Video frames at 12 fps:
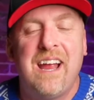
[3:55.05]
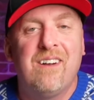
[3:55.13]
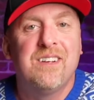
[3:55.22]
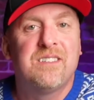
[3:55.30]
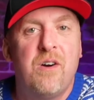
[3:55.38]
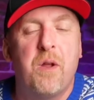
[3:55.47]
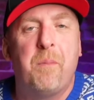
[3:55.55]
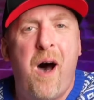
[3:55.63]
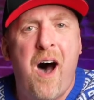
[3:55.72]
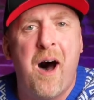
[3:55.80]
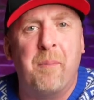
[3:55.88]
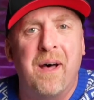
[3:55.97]
Arizona.
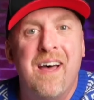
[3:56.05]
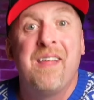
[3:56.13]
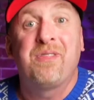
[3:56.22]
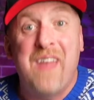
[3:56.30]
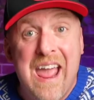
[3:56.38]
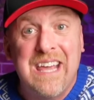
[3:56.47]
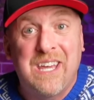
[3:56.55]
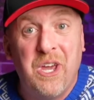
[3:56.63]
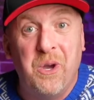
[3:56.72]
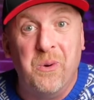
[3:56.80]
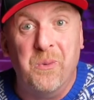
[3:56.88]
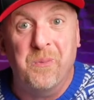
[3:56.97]
Bob, thank
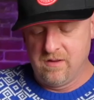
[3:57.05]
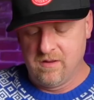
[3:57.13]
you.